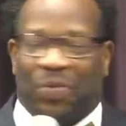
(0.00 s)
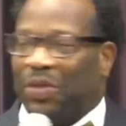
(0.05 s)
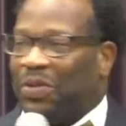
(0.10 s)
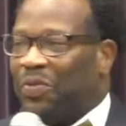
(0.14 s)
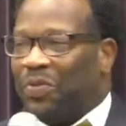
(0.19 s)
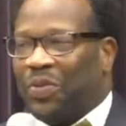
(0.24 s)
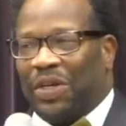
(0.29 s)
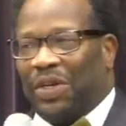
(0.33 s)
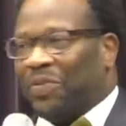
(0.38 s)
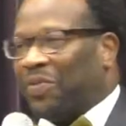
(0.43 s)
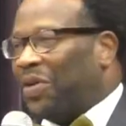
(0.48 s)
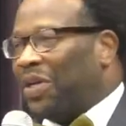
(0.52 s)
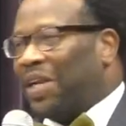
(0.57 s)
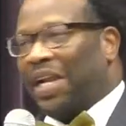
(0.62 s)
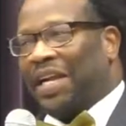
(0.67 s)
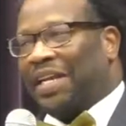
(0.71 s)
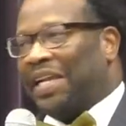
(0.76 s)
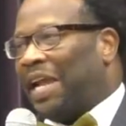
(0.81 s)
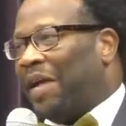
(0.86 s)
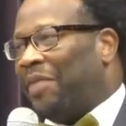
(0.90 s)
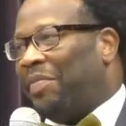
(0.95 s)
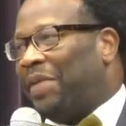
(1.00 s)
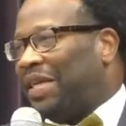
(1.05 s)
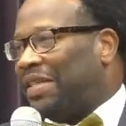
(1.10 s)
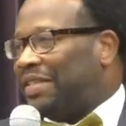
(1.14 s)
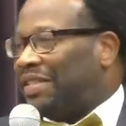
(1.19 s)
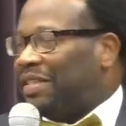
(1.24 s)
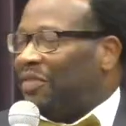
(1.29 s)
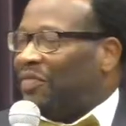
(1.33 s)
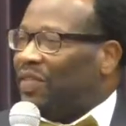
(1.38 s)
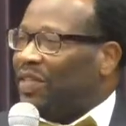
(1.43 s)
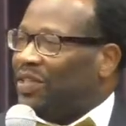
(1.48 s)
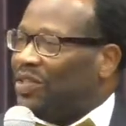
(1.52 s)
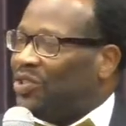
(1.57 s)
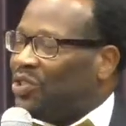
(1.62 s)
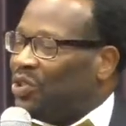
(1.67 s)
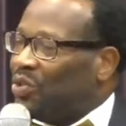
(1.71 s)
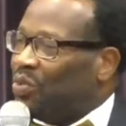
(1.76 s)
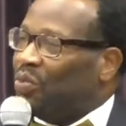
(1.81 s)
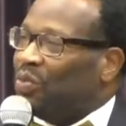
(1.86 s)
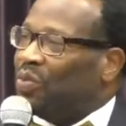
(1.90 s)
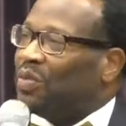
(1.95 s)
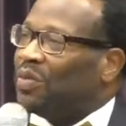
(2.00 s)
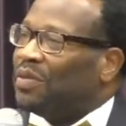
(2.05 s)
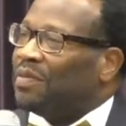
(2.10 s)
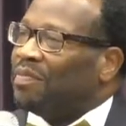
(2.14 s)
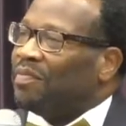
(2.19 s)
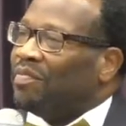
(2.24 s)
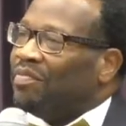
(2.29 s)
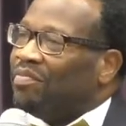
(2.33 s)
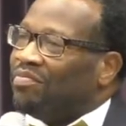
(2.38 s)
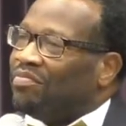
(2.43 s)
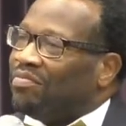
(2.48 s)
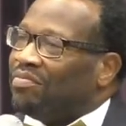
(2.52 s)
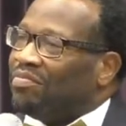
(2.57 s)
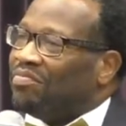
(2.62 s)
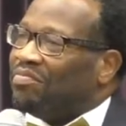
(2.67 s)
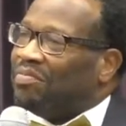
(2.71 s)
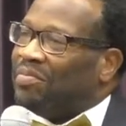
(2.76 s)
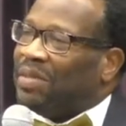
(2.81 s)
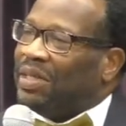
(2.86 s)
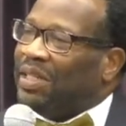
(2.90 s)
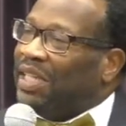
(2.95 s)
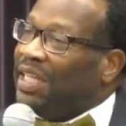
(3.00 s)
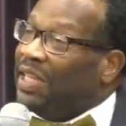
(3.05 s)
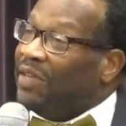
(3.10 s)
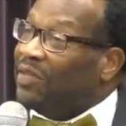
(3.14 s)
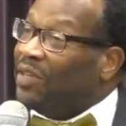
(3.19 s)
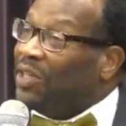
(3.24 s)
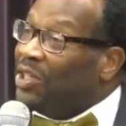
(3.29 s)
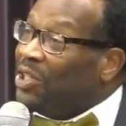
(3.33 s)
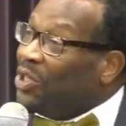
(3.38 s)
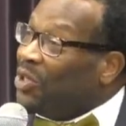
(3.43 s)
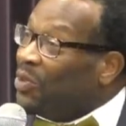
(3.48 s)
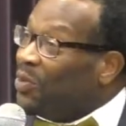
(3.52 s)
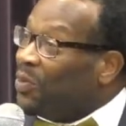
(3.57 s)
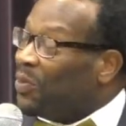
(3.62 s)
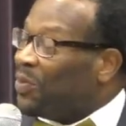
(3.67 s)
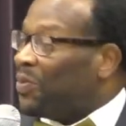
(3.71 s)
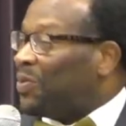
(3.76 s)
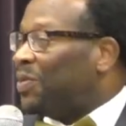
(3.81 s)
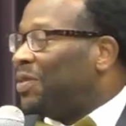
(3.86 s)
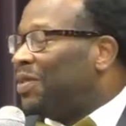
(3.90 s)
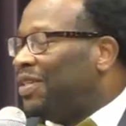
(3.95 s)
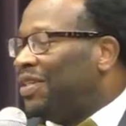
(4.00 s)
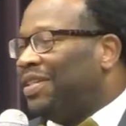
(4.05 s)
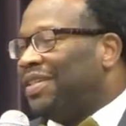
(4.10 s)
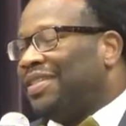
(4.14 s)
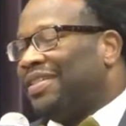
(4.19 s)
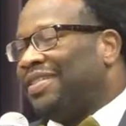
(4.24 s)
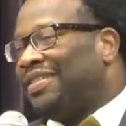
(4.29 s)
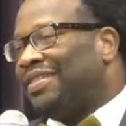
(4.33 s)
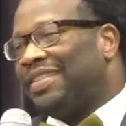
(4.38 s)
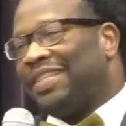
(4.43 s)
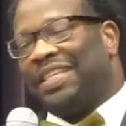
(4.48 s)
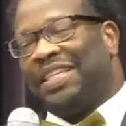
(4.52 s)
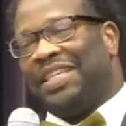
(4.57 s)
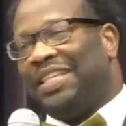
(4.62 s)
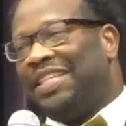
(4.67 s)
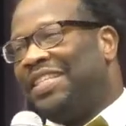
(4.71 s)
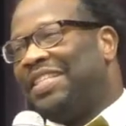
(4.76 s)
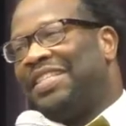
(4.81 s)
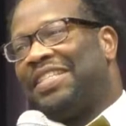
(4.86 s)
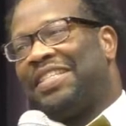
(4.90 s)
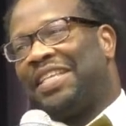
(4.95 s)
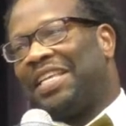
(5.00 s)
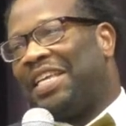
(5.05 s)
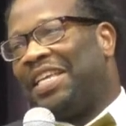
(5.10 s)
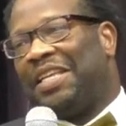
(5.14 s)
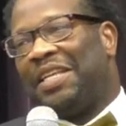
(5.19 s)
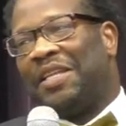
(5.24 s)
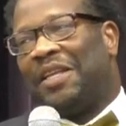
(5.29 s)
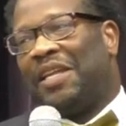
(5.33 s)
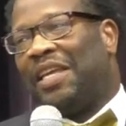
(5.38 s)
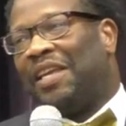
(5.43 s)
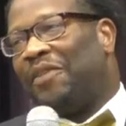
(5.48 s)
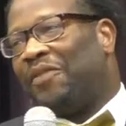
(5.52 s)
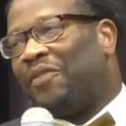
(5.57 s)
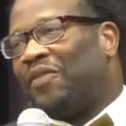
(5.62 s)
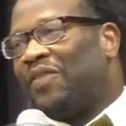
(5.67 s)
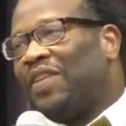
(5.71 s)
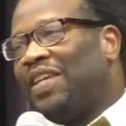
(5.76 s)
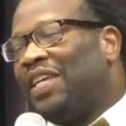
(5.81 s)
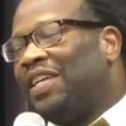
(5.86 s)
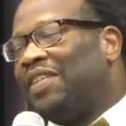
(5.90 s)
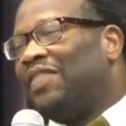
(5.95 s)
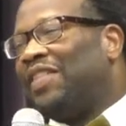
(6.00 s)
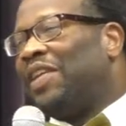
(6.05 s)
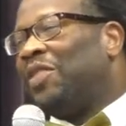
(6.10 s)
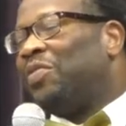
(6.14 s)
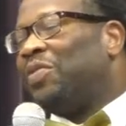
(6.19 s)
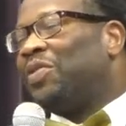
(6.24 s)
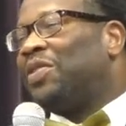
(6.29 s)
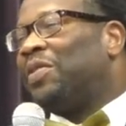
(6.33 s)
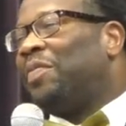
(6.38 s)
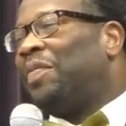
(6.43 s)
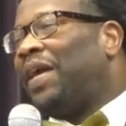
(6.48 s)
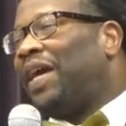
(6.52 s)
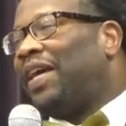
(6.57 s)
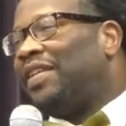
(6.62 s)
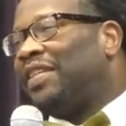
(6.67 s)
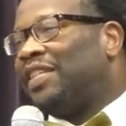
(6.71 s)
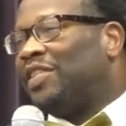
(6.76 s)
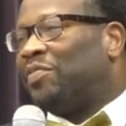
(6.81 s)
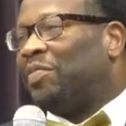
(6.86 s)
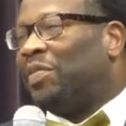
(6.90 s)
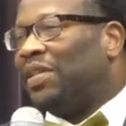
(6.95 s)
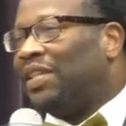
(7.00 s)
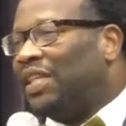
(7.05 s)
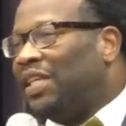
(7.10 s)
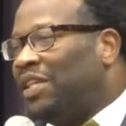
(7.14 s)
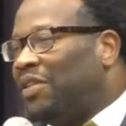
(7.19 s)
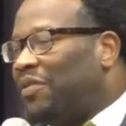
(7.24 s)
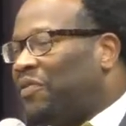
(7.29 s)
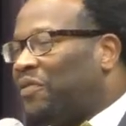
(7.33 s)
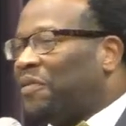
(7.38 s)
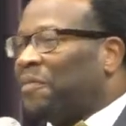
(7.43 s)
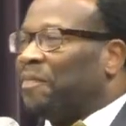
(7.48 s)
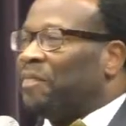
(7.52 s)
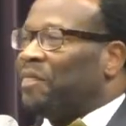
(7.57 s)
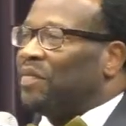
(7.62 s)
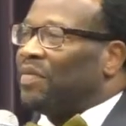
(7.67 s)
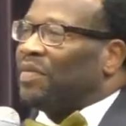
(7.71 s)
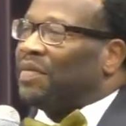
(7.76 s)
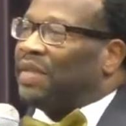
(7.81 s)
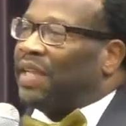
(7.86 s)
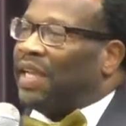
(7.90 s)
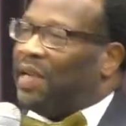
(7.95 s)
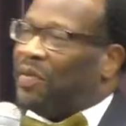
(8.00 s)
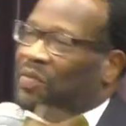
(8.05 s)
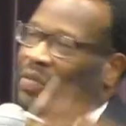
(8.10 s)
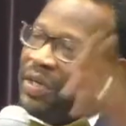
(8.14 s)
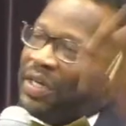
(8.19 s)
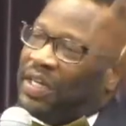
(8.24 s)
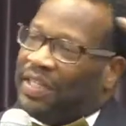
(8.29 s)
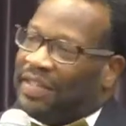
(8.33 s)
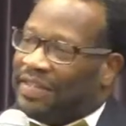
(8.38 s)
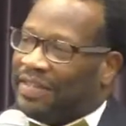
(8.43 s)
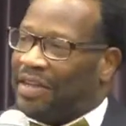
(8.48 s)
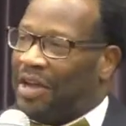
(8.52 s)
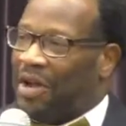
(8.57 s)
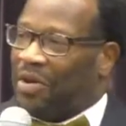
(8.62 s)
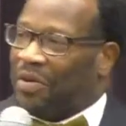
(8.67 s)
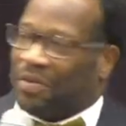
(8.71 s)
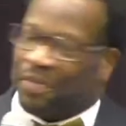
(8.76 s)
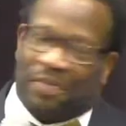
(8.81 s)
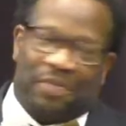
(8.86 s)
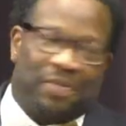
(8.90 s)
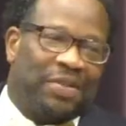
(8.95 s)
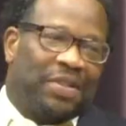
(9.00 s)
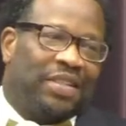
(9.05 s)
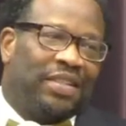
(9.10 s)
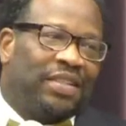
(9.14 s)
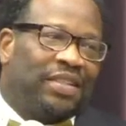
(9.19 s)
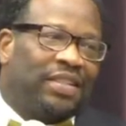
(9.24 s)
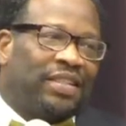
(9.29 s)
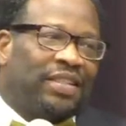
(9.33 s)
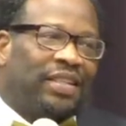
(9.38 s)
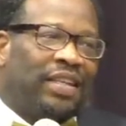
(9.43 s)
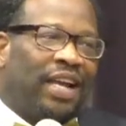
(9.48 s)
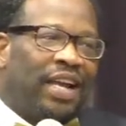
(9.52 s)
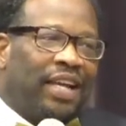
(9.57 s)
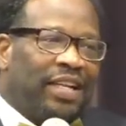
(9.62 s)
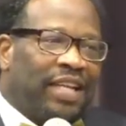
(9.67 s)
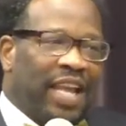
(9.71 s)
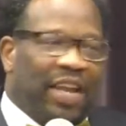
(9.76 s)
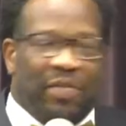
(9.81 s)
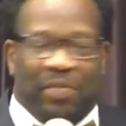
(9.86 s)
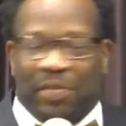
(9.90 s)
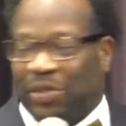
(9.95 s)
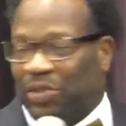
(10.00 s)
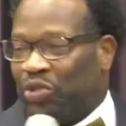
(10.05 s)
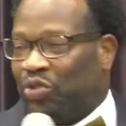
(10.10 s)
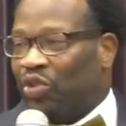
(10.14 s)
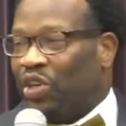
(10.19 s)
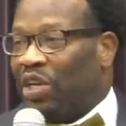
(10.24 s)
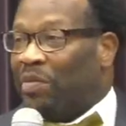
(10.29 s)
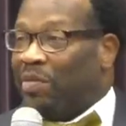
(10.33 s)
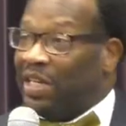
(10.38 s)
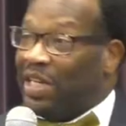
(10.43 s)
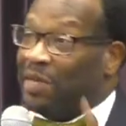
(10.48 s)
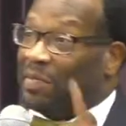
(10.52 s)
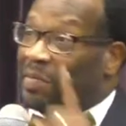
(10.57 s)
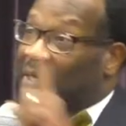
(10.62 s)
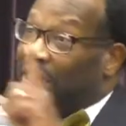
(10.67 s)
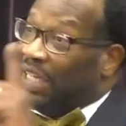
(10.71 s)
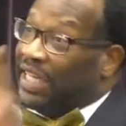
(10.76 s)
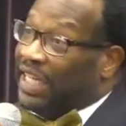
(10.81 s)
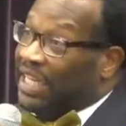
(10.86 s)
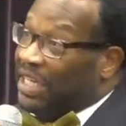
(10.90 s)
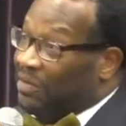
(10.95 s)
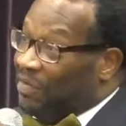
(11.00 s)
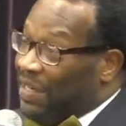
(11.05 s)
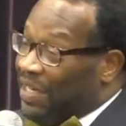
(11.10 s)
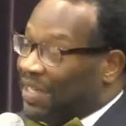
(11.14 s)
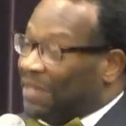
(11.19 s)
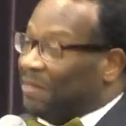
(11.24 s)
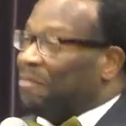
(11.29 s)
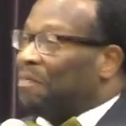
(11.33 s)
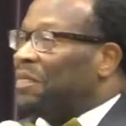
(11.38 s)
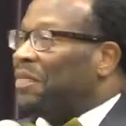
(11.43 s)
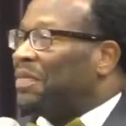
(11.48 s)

what, what, what I got myself into. Believe in you. See, see, it was about his belief and what he saw. God gave him a dream and he believed it.